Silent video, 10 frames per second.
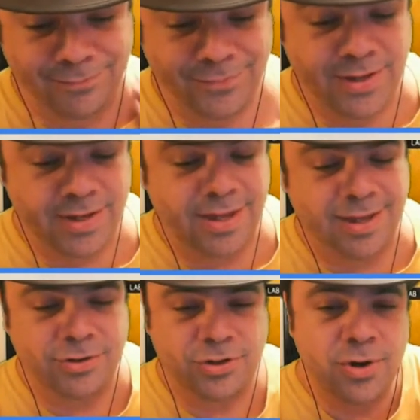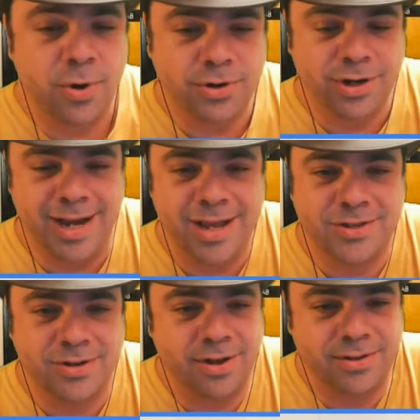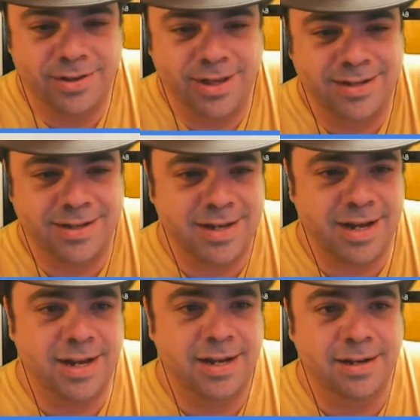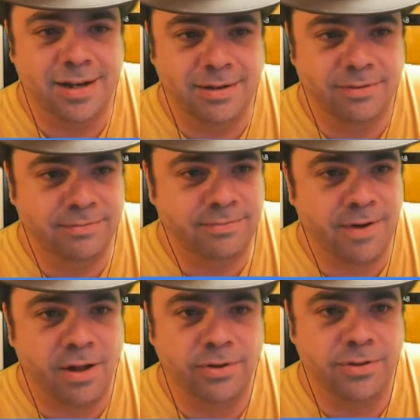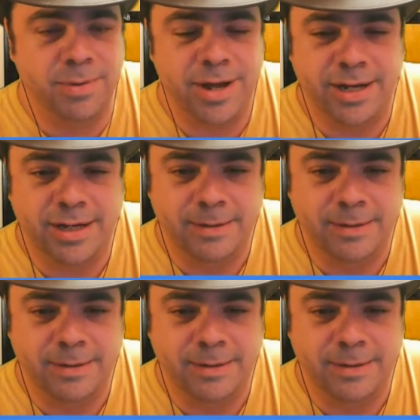There's no good answer other than to say follow the money.